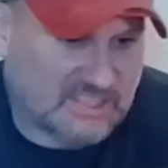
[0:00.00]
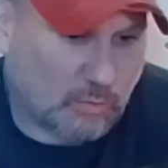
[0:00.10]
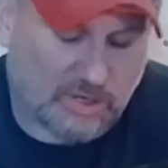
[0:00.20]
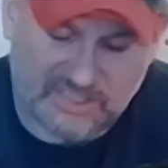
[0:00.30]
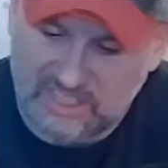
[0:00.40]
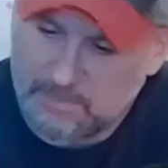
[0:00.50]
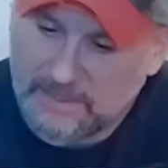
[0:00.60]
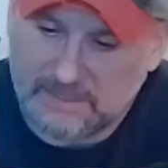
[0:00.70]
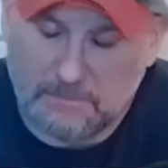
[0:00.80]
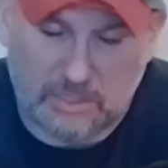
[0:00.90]
I wasn't
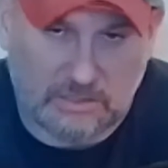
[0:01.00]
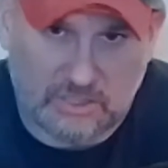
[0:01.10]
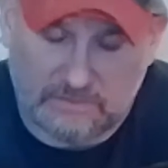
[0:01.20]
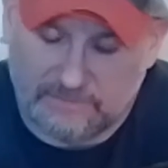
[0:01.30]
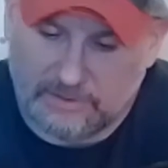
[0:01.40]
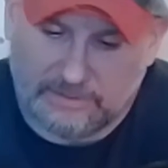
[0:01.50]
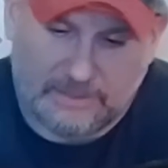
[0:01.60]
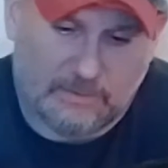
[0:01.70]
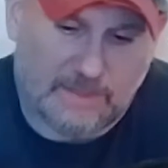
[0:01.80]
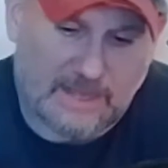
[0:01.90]
expecting much for
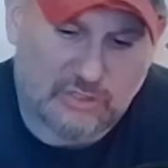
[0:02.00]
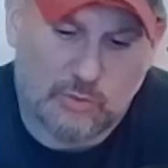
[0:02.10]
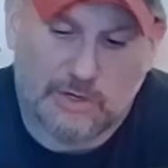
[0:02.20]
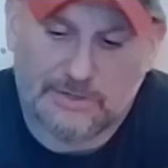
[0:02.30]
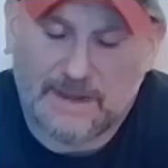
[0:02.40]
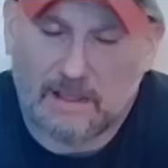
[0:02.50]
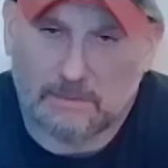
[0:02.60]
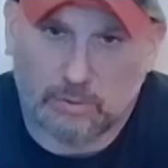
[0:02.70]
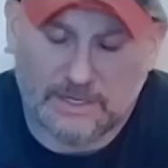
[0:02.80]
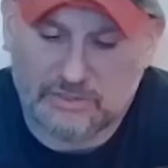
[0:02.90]
that
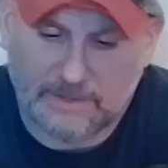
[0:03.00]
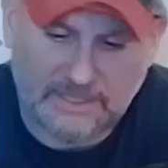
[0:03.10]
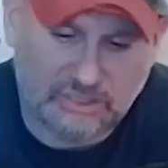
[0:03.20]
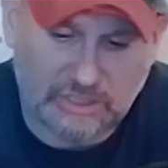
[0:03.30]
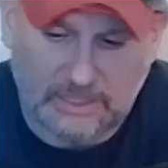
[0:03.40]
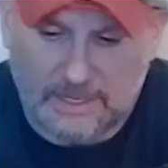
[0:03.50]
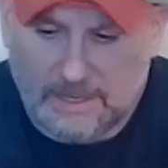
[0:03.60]
$200 price range.